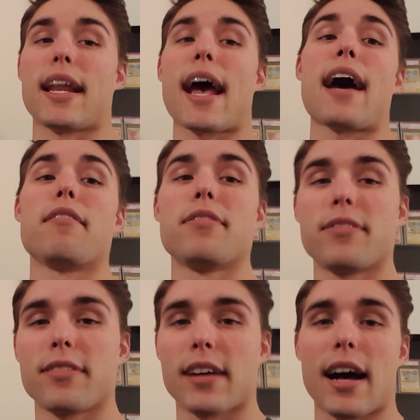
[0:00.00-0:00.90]
have.
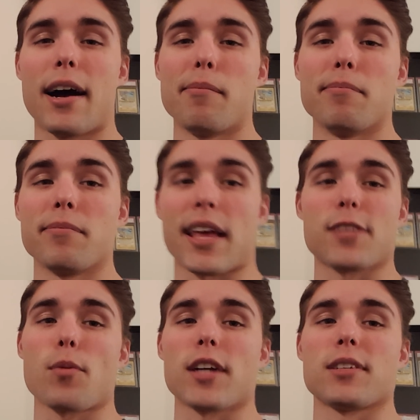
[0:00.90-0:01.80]
Um,
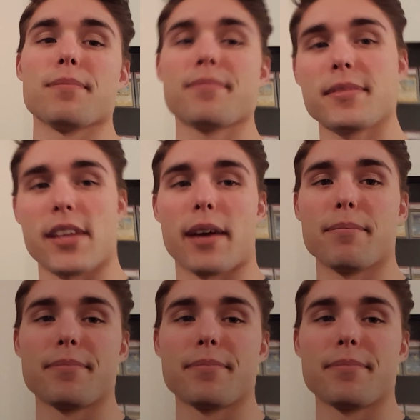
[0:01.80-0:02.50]
thanks for watching. See ya.